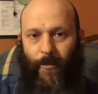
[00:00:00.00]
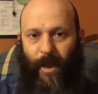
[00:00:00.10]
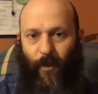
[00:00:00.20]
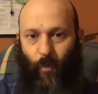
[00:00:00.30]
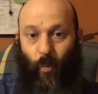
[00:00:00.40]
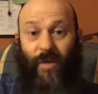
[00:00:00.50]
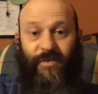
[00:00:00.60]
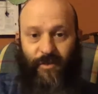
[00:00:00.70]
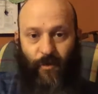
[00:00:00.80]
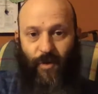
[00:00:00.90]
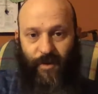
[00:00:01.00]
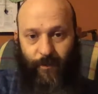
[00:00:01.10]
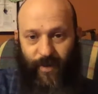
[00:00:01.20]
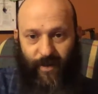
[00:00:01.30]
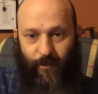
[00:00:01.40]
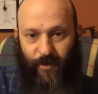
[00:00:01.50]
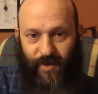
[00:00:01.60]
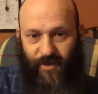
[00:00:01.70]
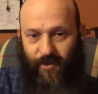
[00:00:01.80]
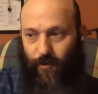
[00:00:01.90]
I wasn't going to be at a
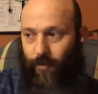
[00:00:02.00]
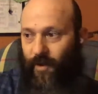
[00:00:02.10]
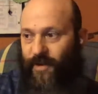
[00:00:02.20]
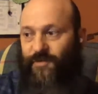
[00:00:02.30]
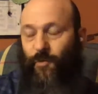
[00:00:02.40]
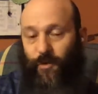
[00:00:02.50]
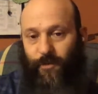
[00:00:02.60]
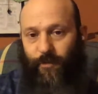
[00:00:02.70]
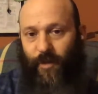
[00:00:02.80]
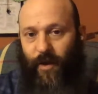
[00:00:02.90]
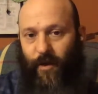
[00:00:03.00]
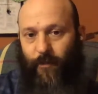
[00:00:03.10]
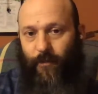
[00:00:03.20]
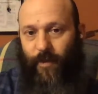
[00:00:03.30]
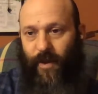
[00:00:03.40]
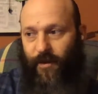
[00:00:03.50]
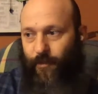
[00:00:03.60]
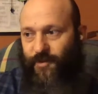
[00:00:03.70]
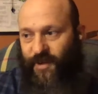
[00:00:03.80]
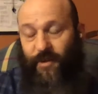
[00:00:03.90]
particular place or at a
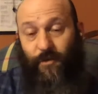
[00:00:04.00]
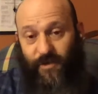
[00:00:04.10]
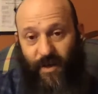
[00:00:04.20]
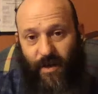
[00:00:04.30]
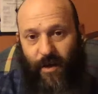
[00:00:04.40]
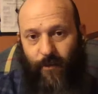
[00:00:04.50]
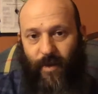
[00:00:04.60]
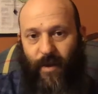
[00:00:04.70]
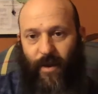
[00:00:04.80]
particular time.